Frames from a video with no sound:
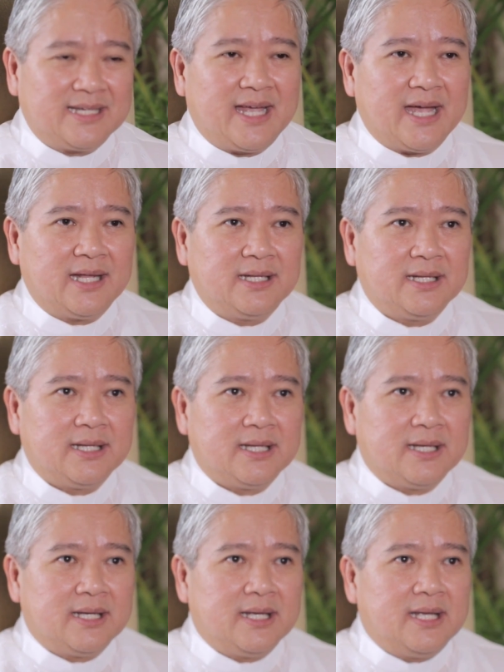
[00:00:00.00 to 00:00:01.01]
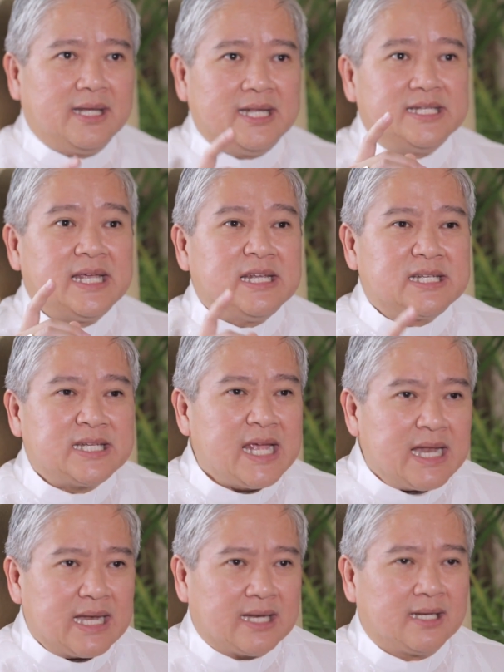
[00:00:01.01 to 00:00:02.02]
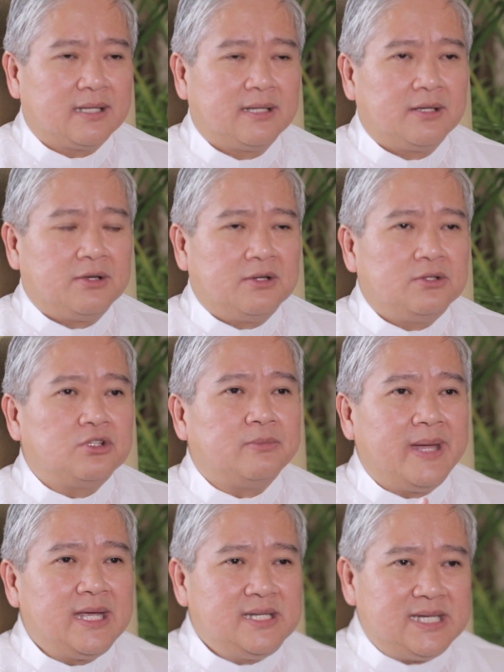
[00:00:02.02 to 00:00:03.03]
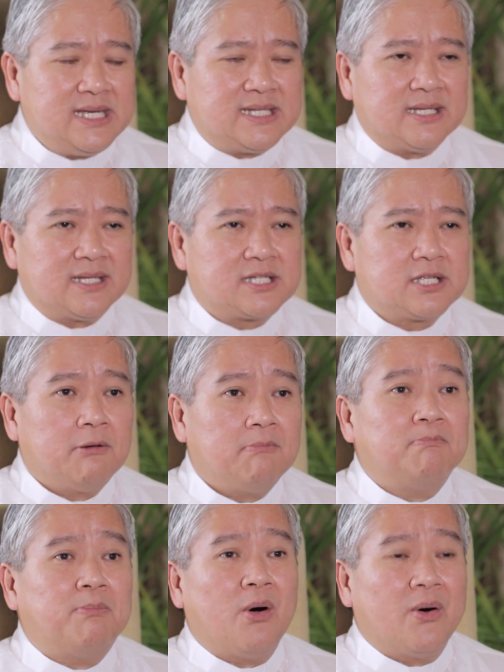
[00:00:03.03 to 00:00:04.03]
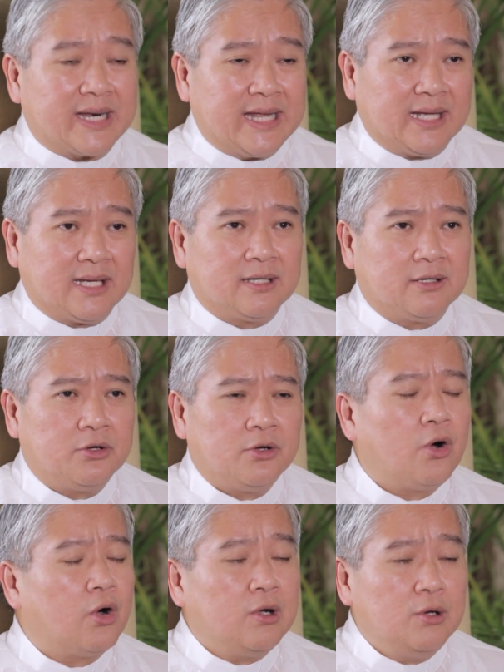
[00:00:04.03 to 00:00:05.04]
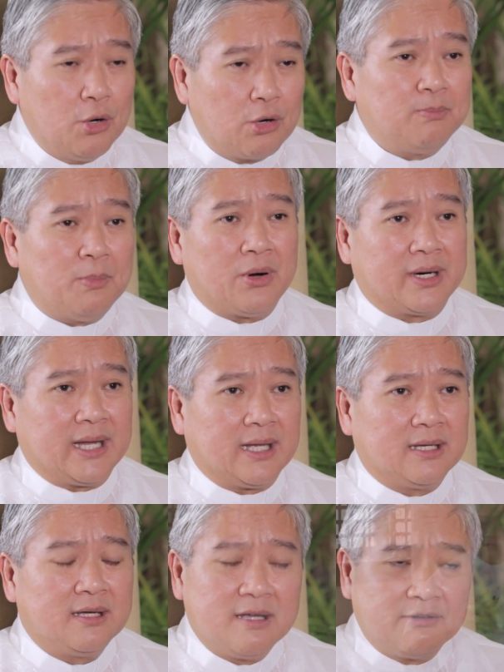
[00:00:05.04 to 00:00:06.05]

it again, it is a sin to make Jesus boring or look boring